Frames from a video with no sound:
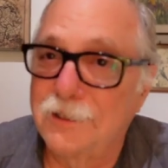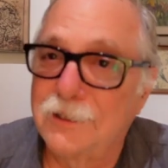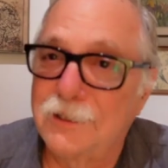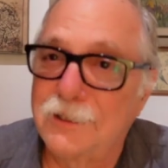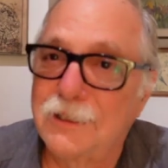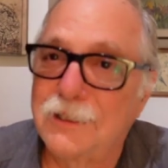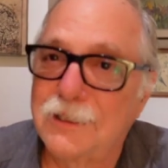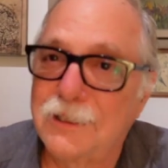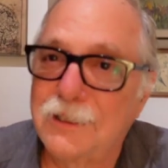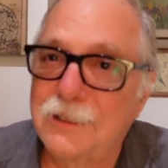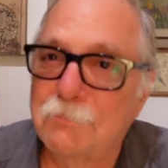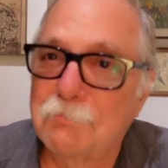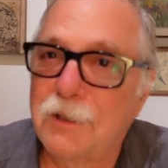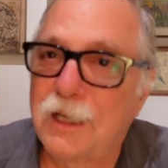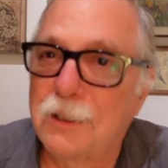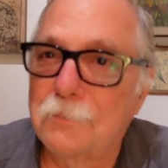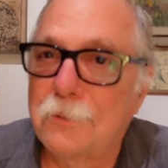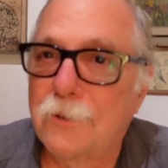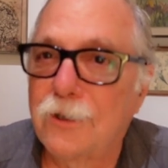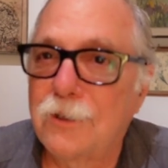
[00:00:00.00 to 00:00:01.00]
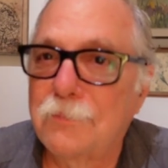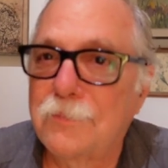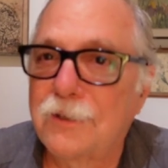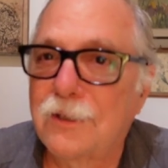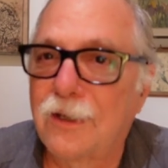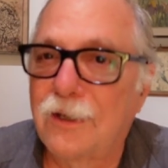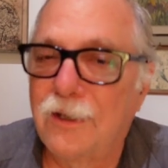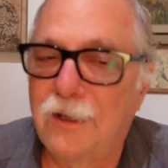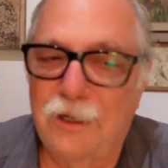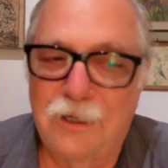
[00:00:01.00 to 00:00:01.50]
in my apartment a
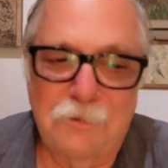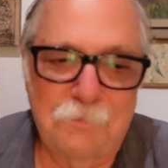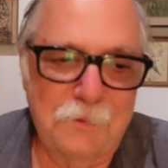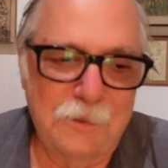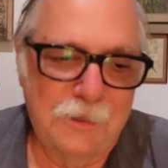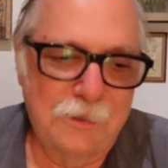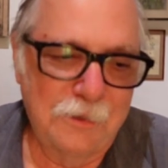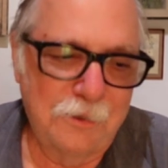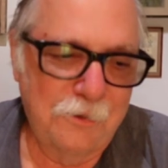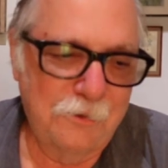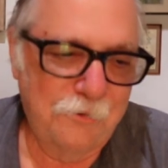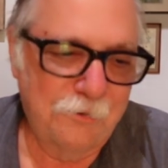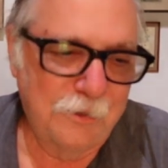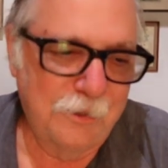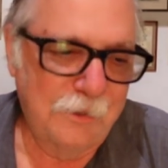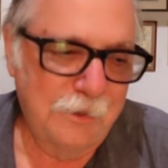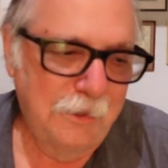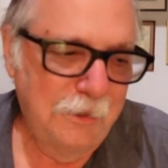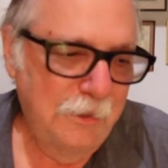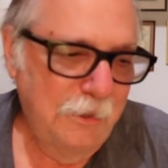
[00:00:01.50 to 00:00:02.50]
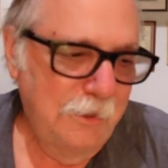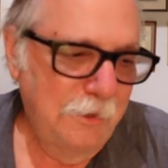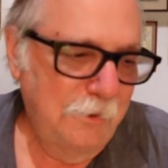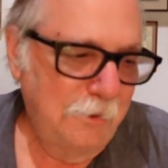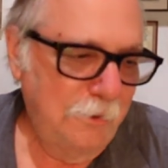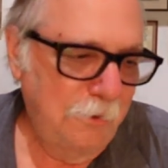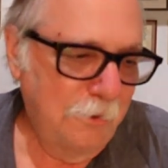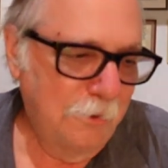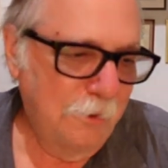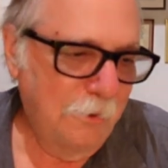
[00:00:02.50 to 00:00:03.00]
lot because
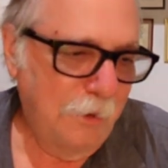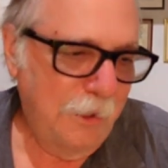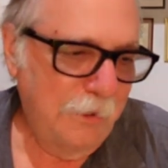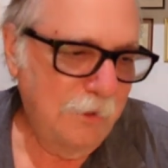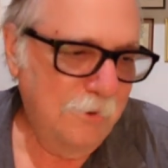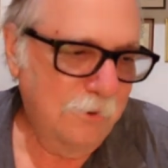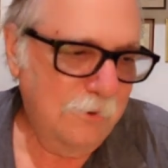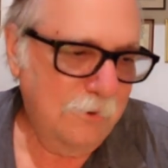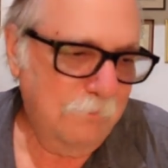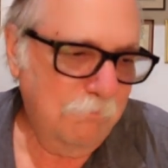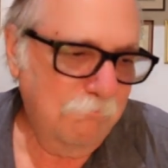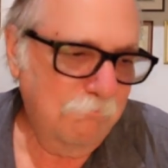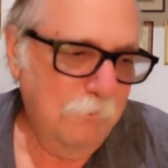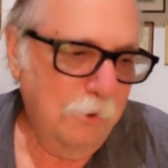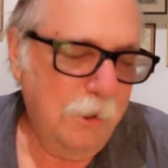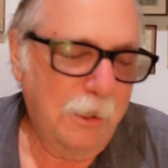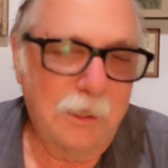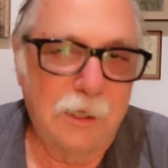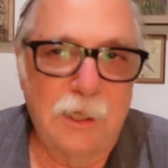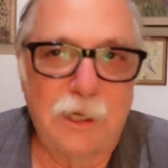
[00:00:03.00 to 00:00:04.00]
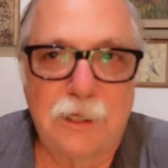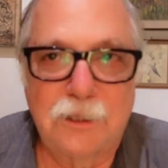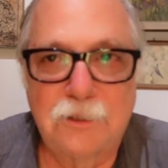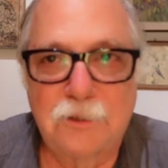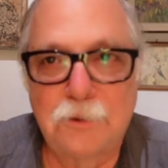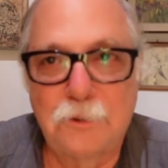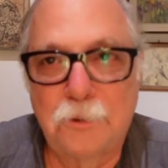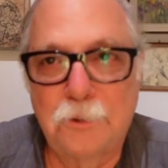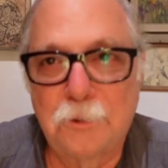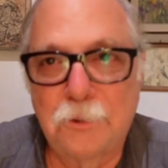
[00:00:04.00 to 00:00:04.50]
I just really like
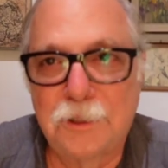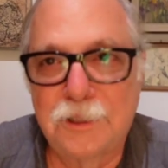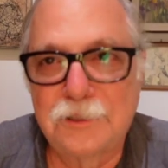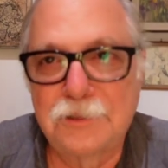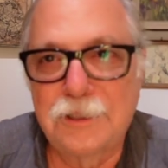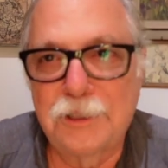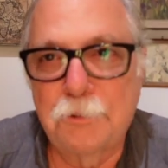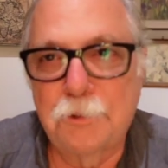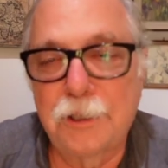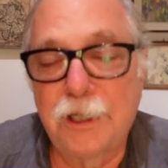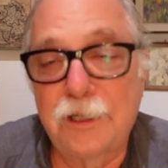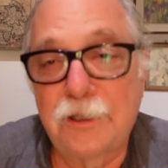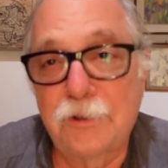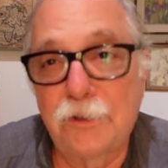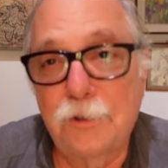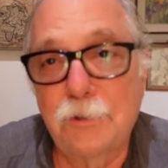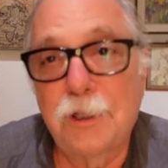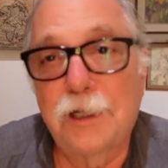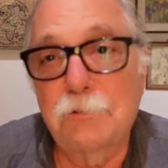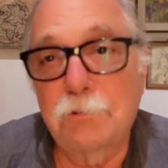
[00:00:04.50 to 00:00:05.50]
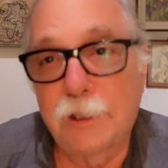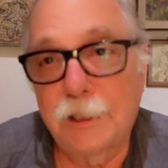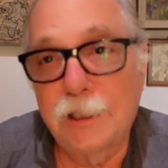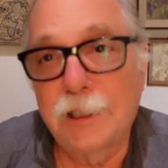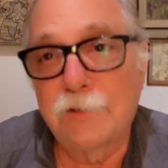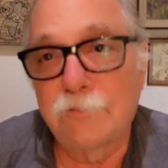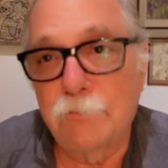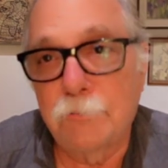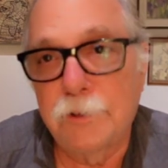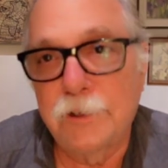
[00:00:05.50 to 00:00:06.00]
to see what I can do. I try to
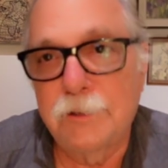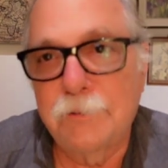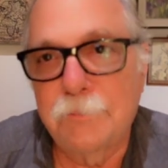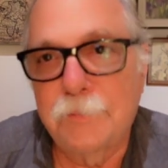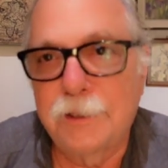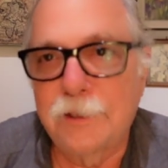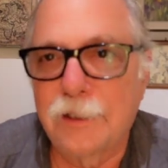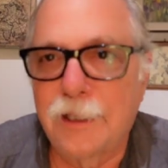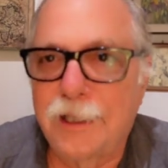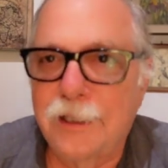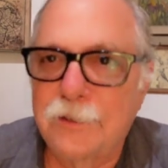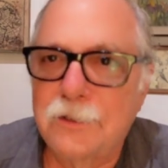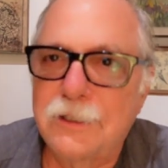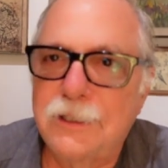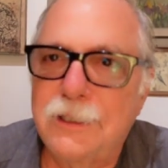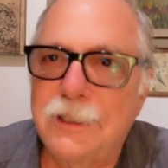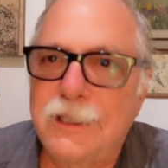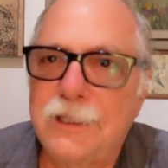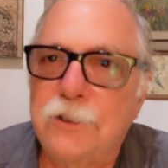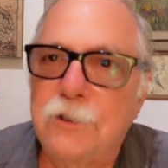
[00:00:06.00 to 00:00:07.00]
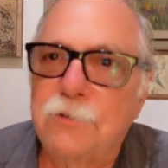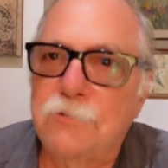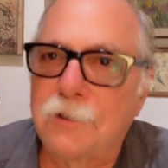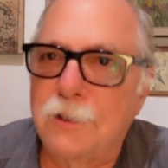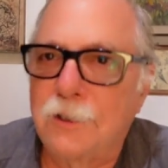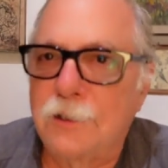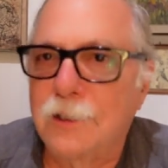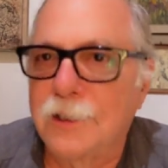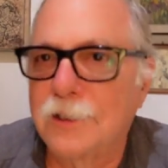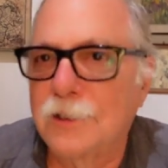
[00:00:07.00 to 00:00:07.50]
have one meal out a day,
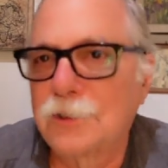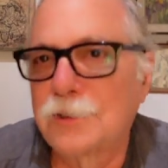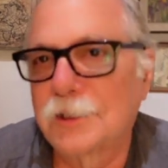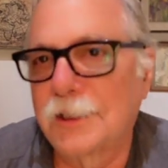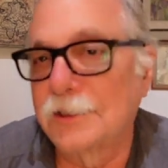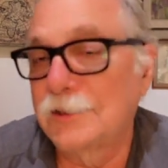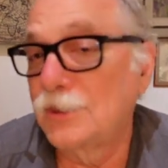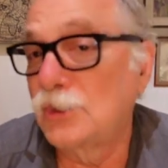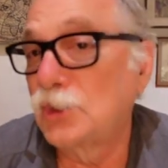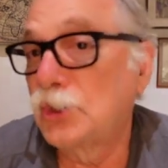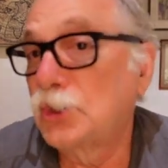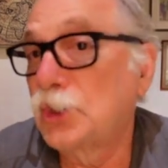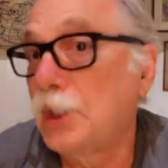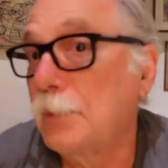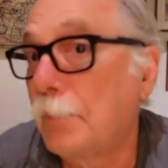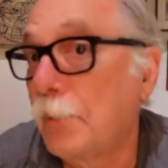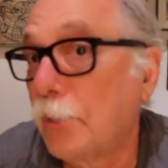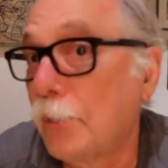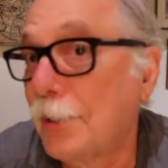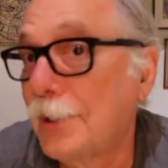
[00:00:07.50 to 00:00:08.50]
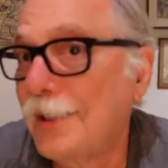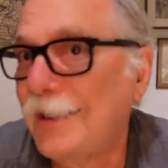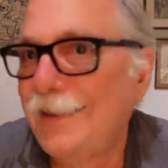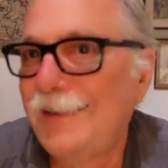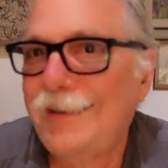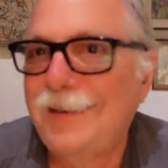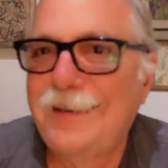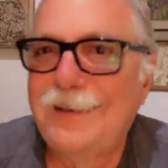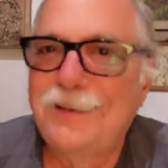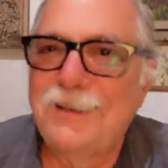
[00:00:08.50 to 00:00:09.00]
usually lunch because it's cheaper,
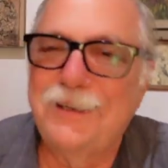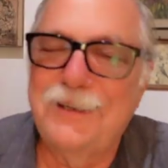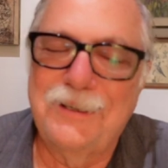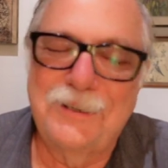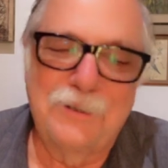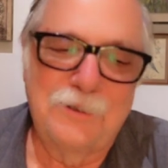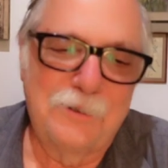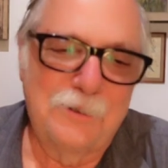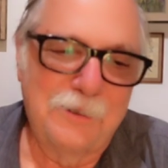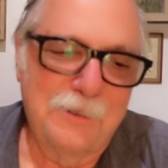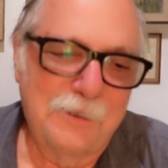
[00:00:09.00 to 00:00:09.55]
and